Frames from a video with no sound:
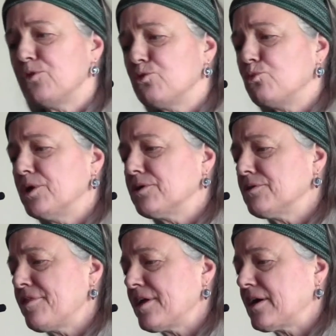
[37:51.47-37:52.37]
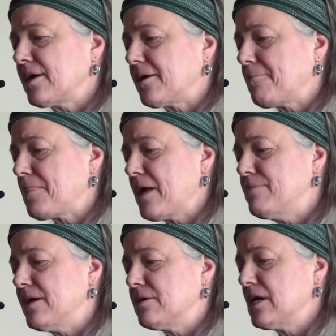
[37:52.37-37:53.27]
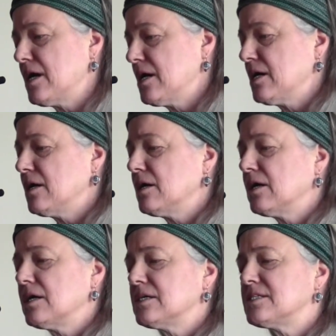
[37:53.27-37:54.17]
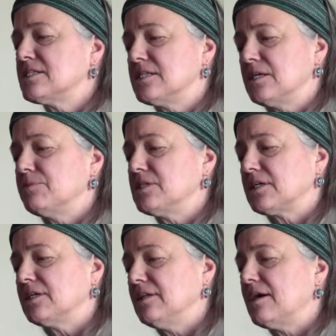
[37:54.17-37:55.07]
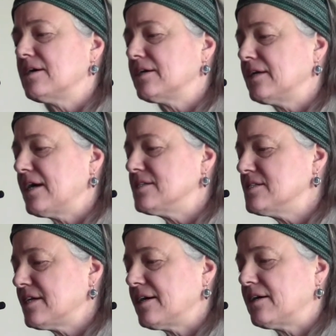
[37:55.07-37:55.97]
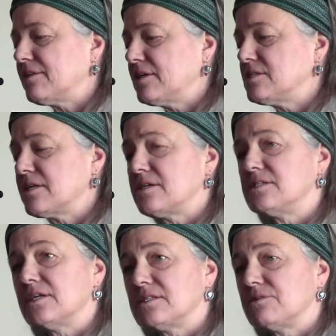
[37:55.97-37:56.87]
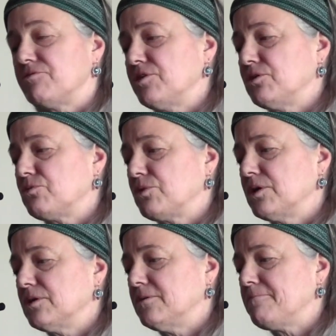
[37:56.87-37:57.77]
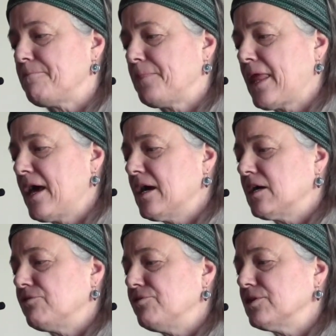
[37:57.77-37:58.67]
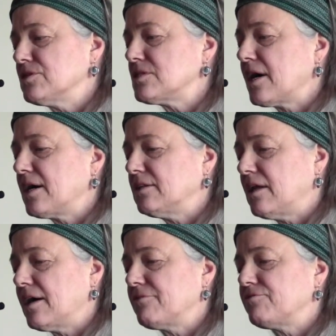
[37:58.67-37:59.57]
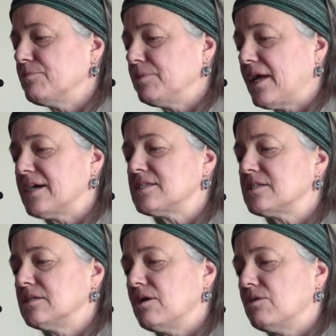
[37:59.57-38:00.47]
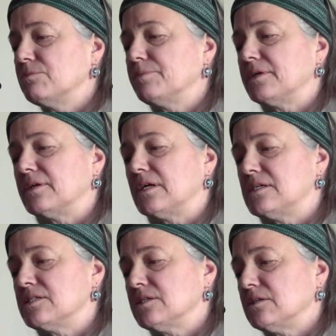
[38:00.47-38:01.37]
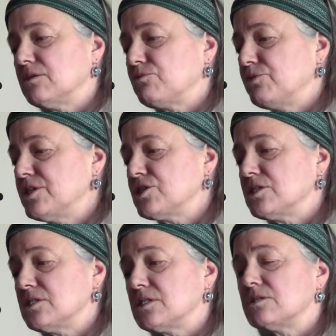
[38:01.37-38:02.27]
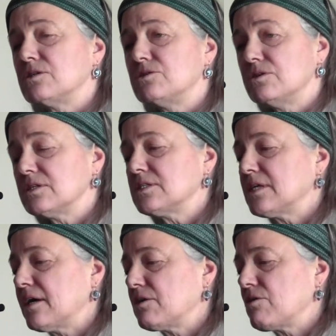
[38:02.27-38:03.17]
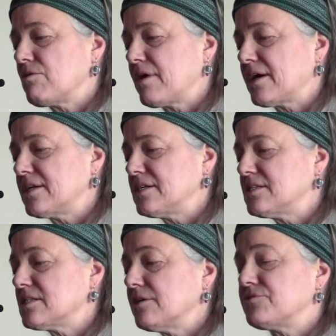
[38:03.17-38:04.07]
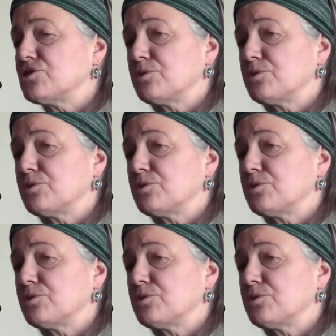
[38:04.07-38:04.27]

The weird thing about steep decline and death is that it doesn't feel real. It feels like a life blasted open until it reaches the nooks and crannies of